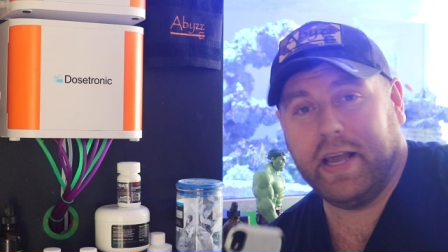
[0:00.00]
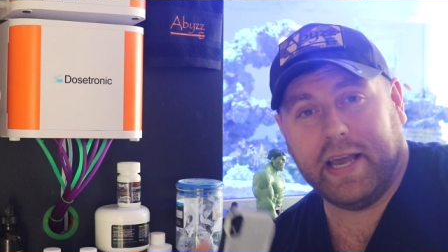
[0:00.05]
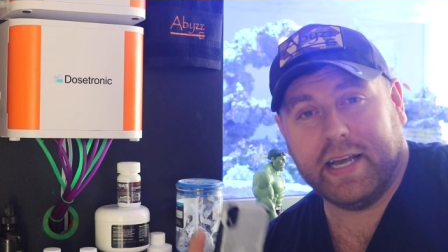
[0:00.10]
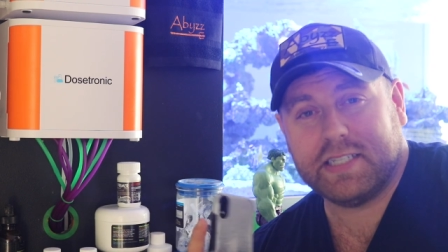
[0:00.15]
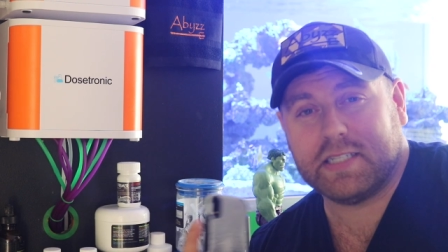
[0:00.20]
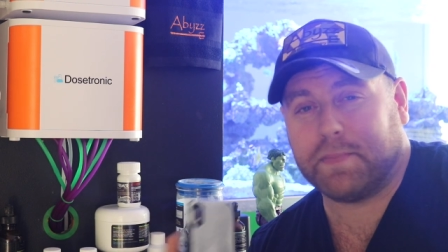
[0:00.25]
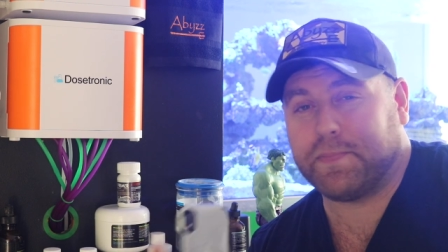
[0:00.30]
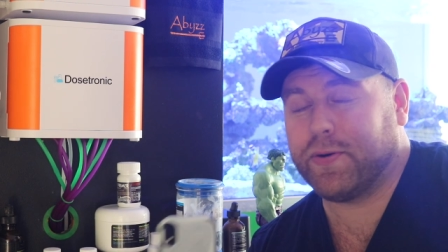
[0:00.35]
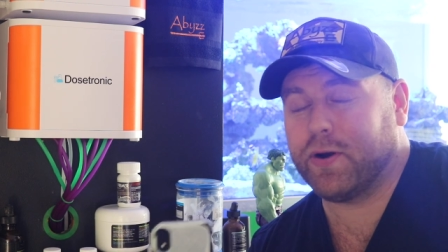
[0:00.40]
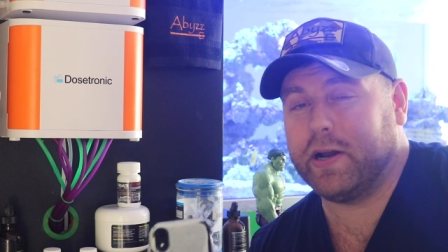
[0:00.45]

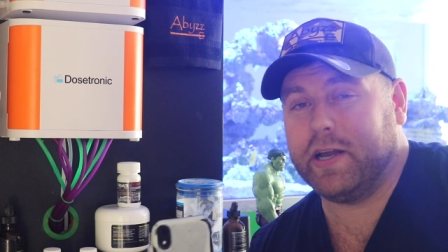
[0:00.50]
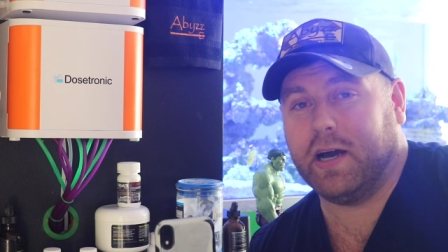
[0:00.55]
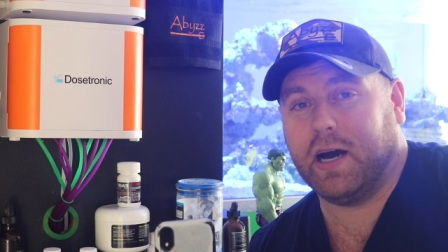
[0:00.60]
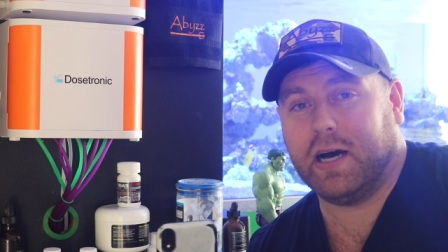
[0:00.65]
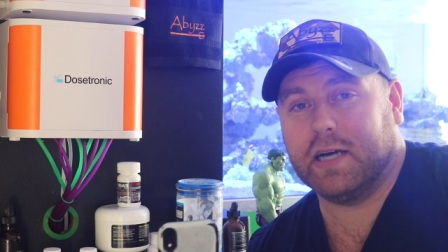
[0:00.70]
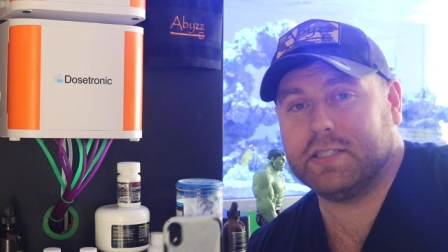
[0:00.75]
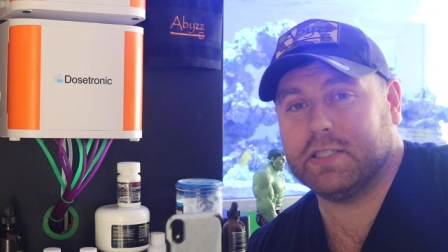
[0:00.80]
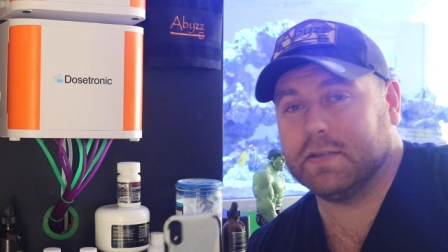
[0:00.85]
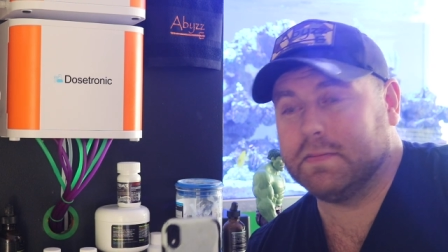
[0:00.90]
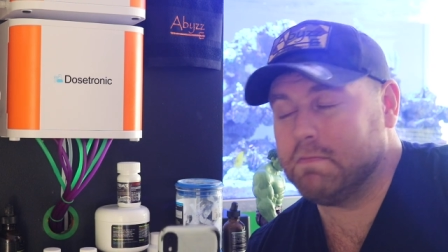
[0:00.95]
It's a pretty
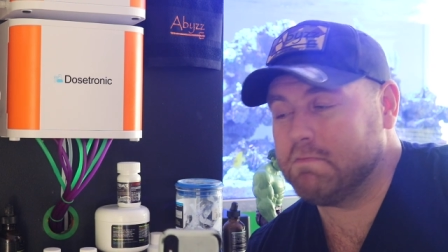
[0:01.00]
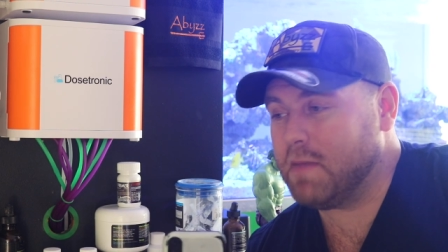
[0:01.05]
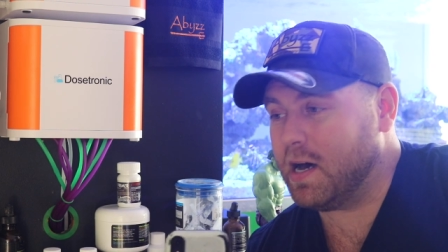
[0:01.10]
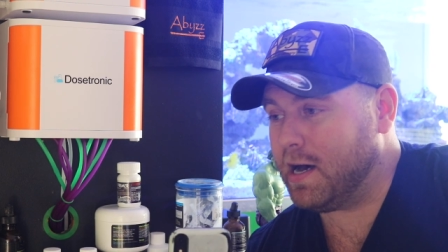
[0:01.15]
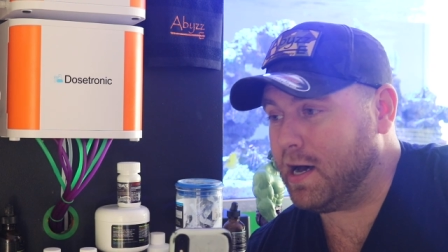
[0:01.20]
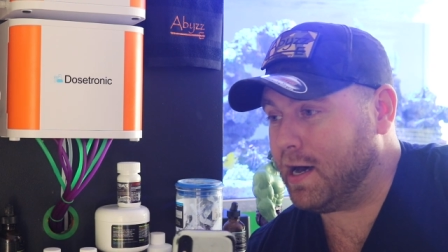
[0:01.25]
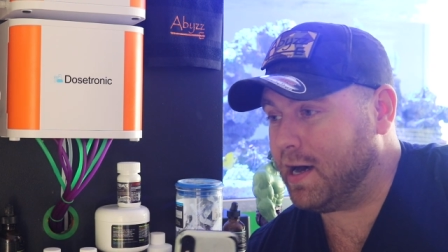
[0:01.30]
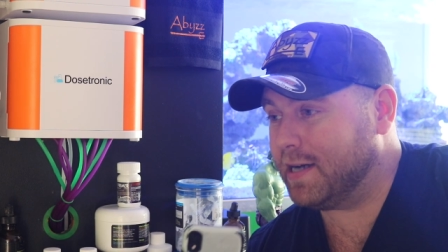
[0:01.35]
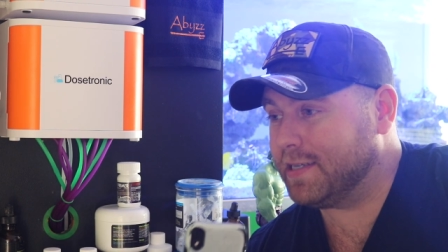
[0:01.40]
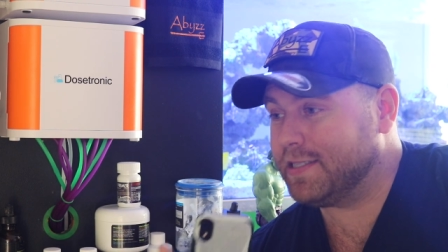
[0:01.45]
awesome
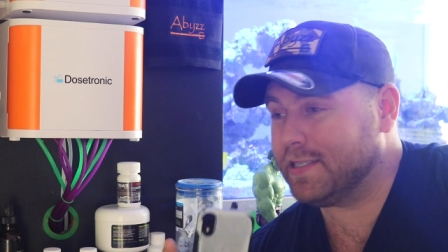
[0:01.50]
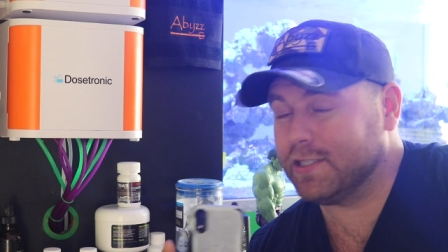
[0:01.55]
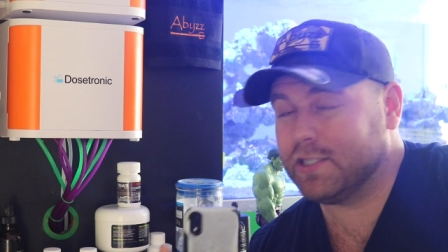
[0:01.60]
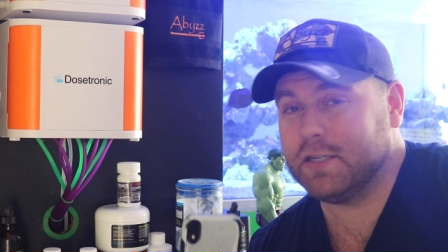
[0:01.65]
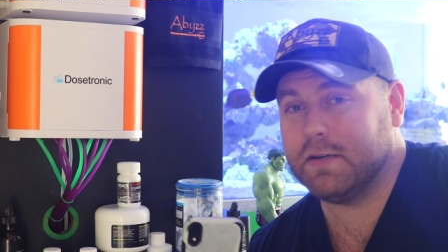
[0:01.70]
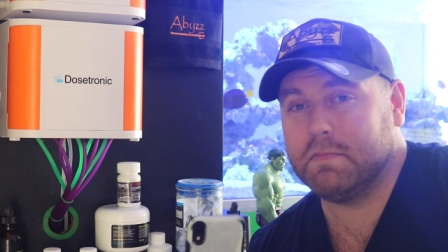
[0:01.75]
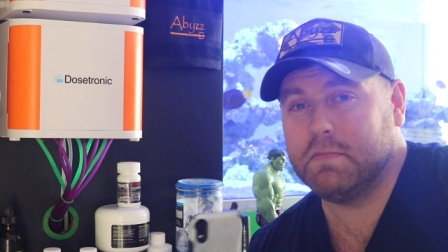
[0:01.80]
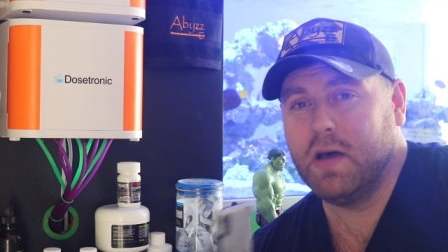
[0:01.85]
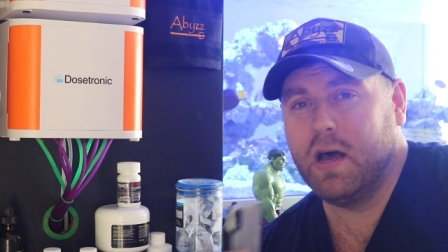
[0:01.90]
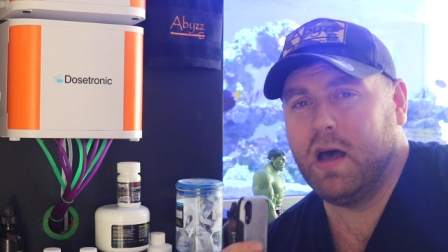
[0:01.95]
uh,
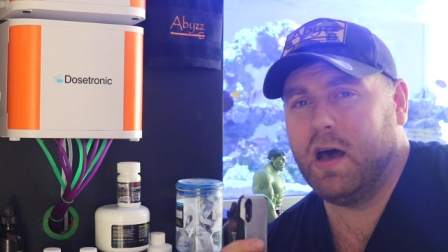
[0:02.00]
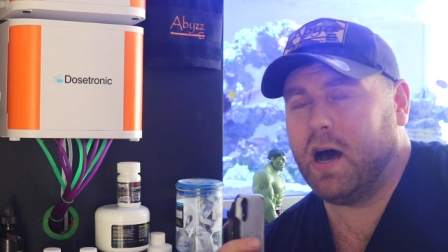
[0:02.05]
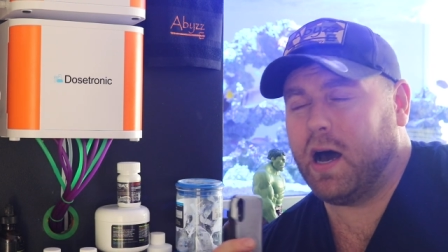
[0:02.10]
system.